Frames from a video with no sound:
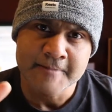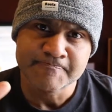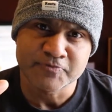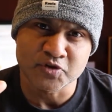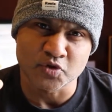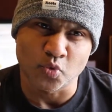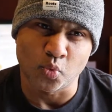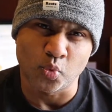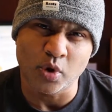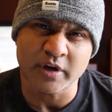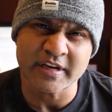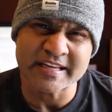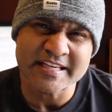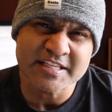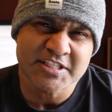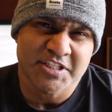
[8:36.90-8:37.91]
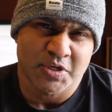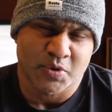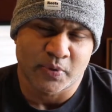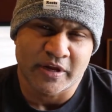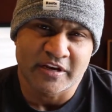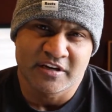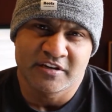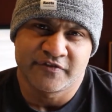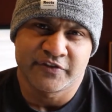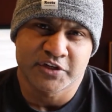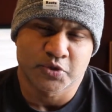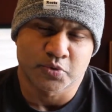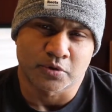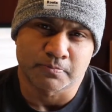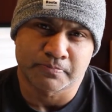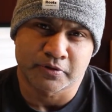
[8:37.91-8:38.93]
So what is your
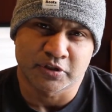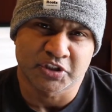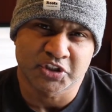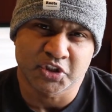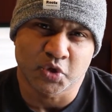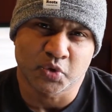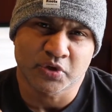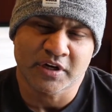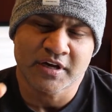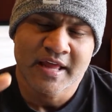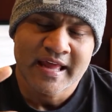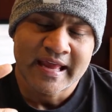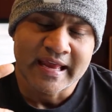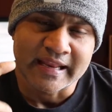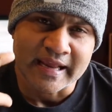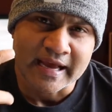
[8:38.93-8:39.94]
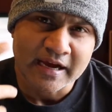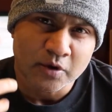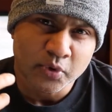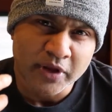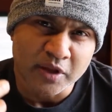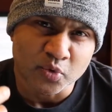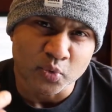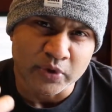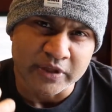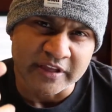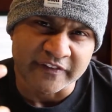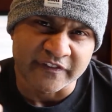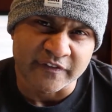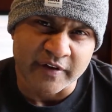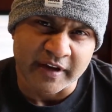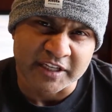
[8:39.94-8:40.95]
individual persona, and how can we
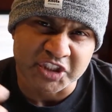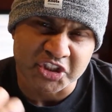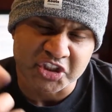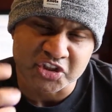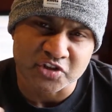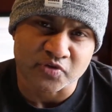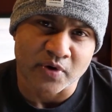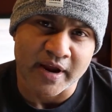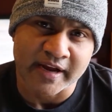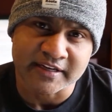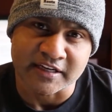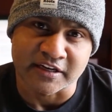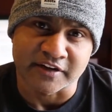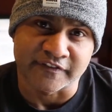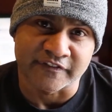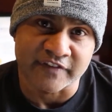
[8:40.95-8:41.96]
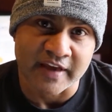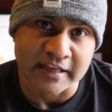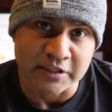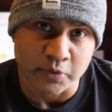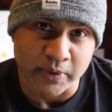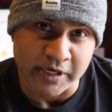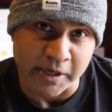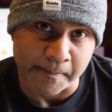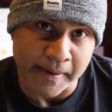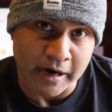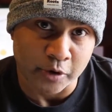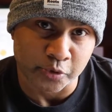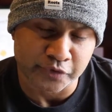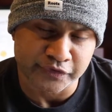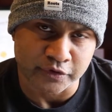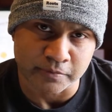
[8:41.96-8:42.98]
extract and evaluate a
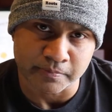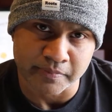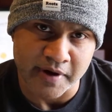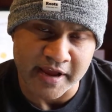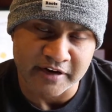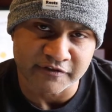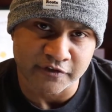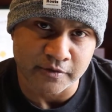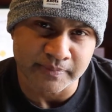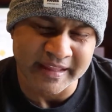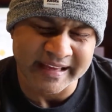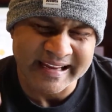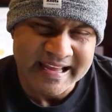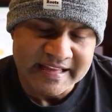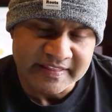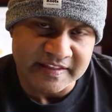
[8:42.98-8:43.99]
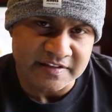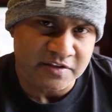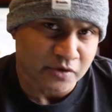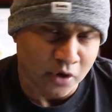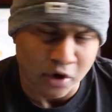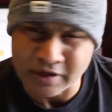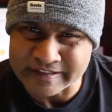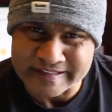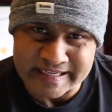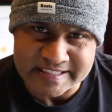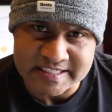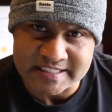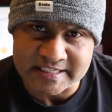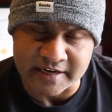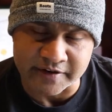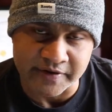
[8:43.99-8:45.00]
powerful brand from that? These are all
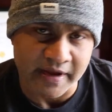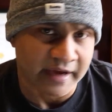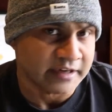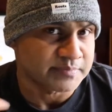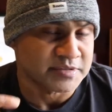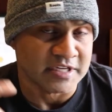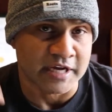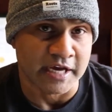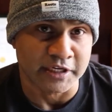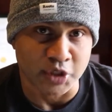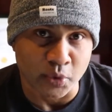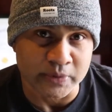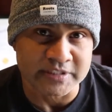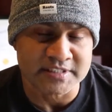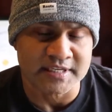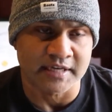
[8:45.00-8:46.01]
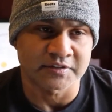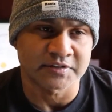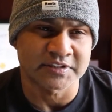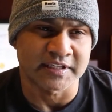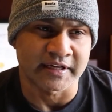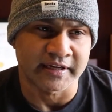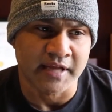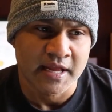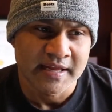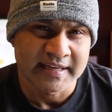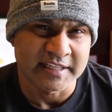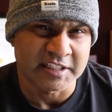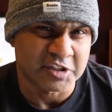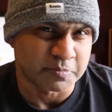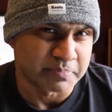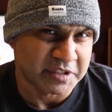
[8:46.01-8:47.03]
necessary items, and I know it sounds like
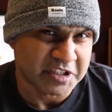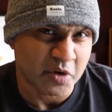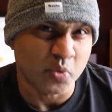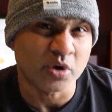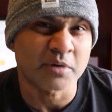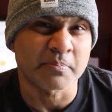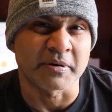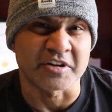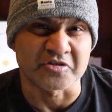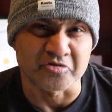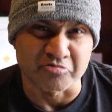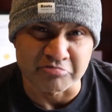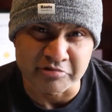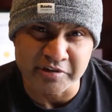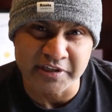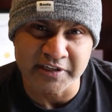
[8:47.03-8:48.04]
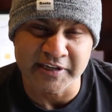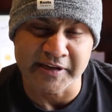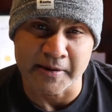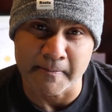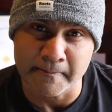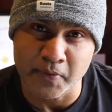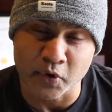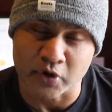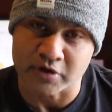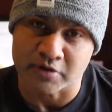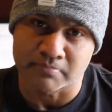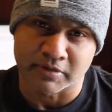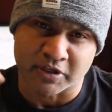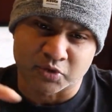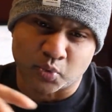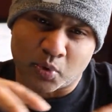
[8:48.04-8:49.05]
it's busy work, but it's really important,
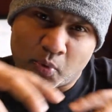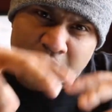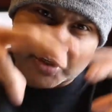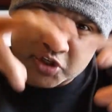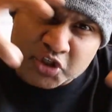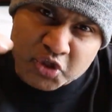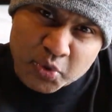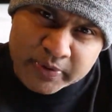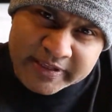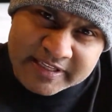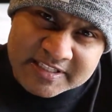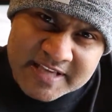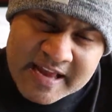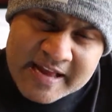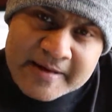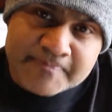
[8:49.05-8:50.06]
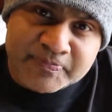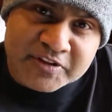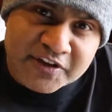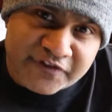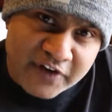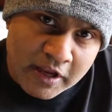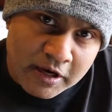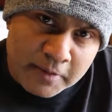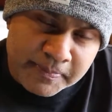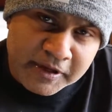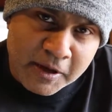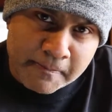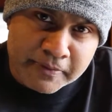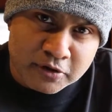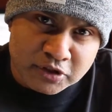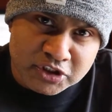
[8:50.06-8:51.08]
because what we're doing is developing a
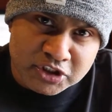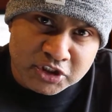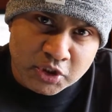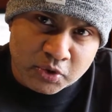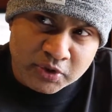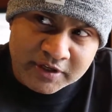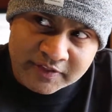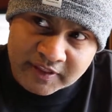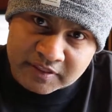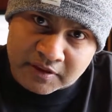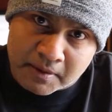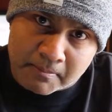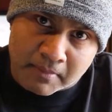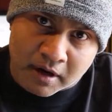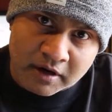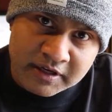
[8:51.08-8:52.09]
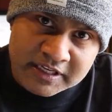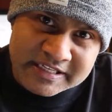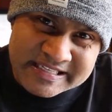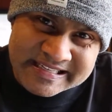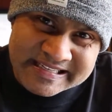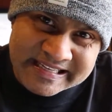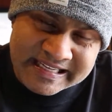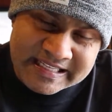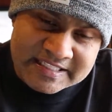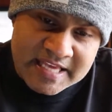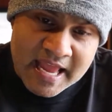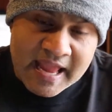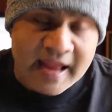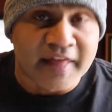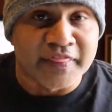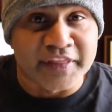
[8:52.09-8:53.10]
persona that the market needs,
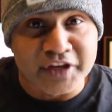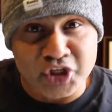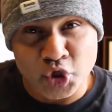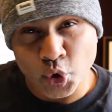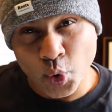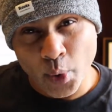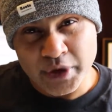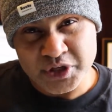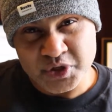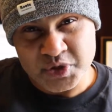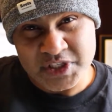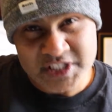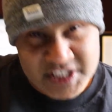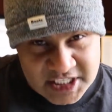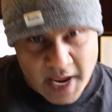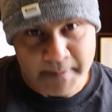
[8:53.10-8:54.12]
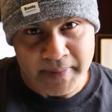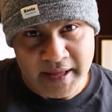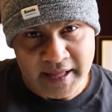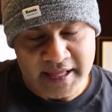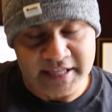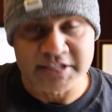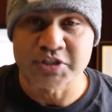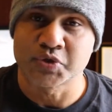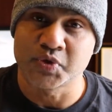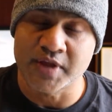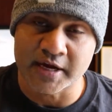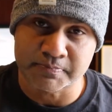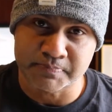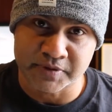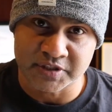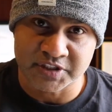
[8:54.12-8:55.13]
and then you're going to step into
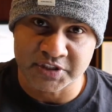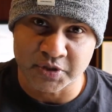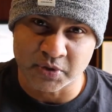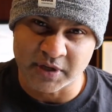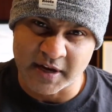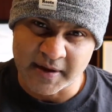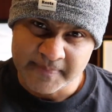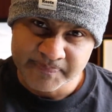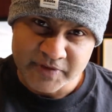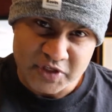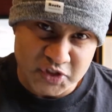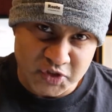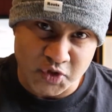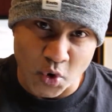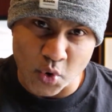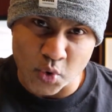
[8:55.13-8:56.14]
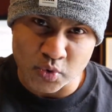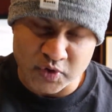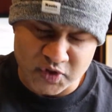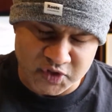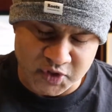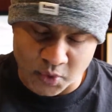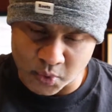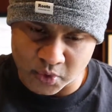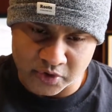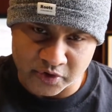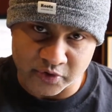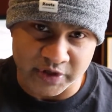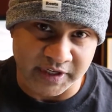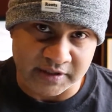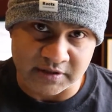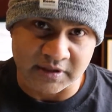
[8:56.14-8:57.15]
that persona. So
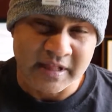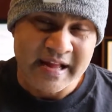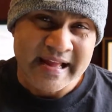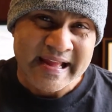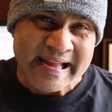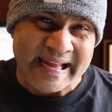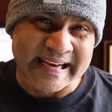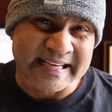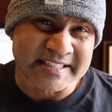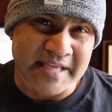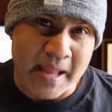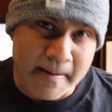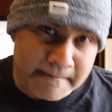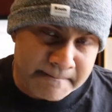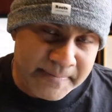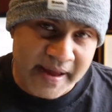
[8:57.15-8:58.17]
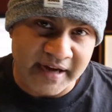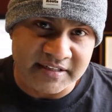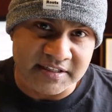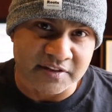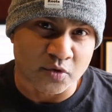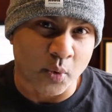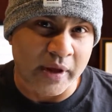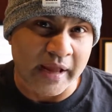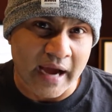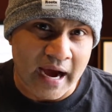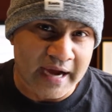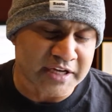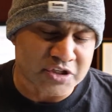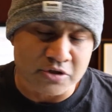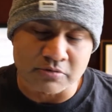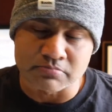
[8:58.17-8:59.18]
critical. It has impacted the way
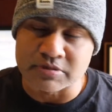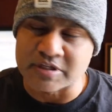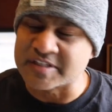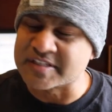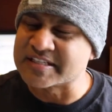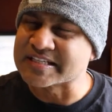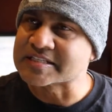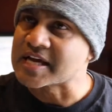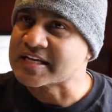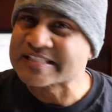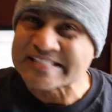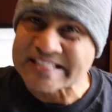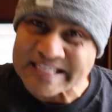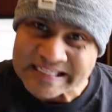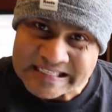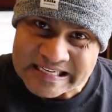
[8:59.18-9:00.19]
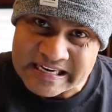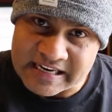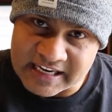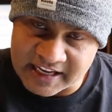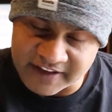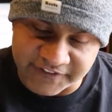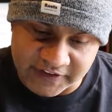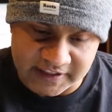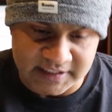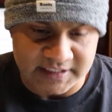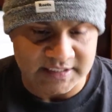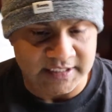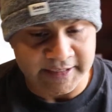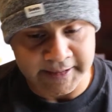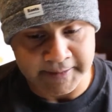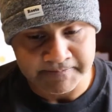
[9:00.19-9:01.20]
I do business
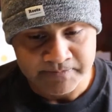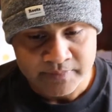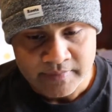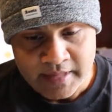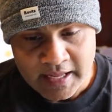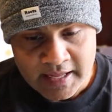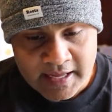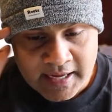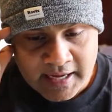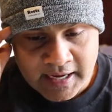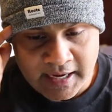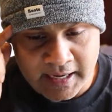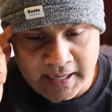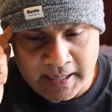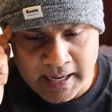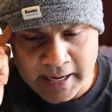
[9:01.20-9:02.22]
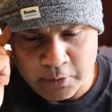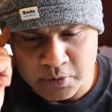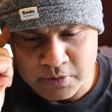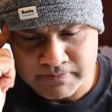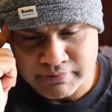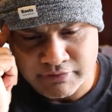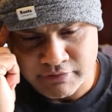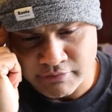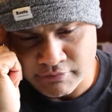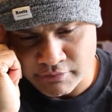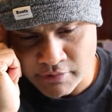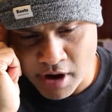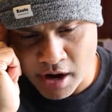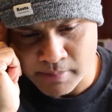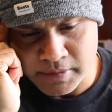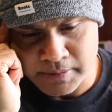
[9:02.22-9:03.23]
significantly. I would
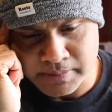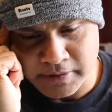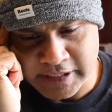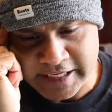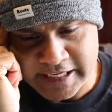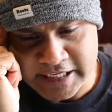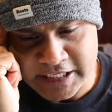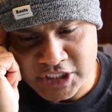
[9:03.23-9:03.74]
probably